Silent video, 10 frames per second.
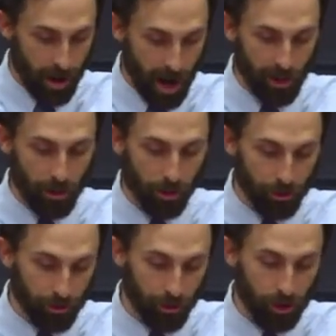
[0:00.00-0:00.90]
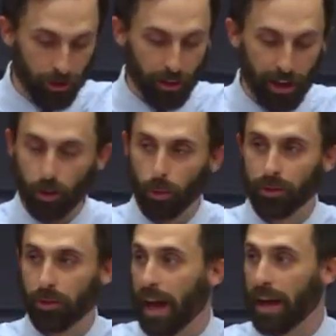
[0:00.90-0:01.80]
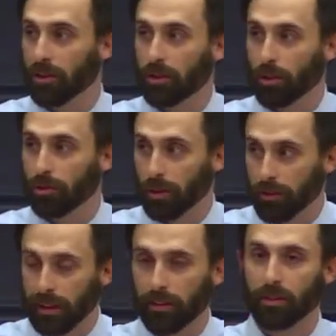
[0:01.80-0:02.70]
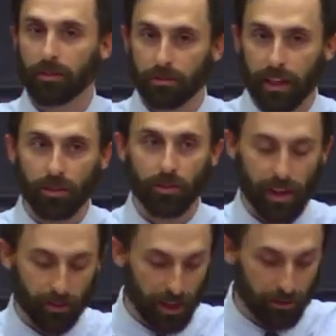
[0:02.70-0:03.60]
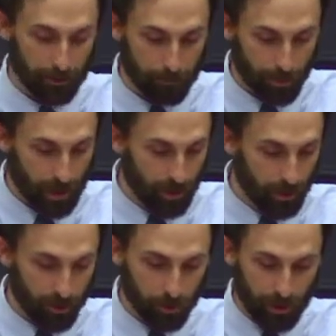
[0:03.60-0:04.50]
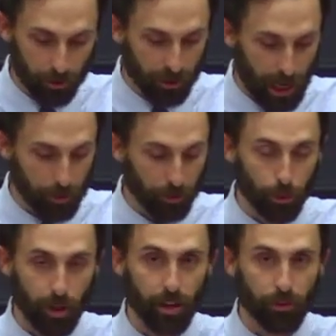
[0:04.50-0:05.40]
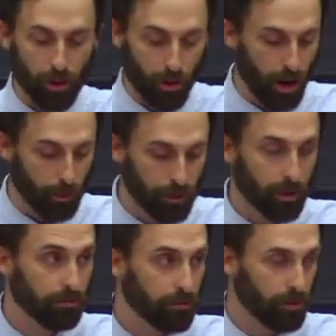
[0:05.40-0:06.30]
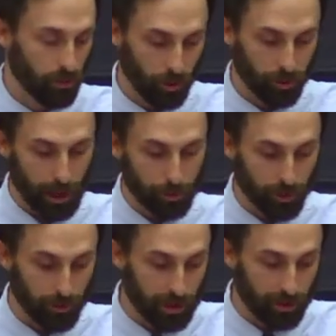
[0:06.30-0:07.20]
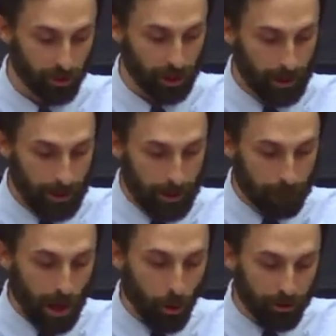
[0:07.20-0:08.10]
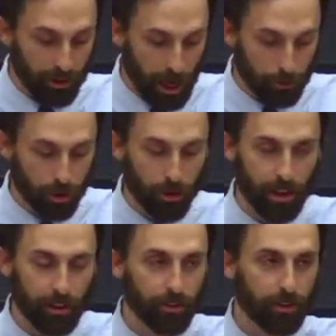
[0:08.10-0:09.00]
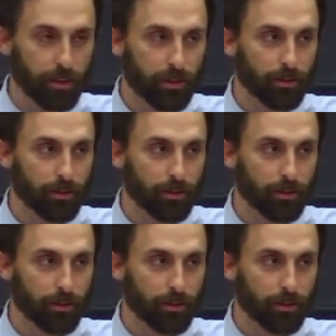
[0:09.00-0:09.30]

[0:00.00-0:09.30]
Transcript: And then the third cycle was on agricultural events, days of Thanksgiving, special times of prayer for crops, those types of events. Now, as time progressed,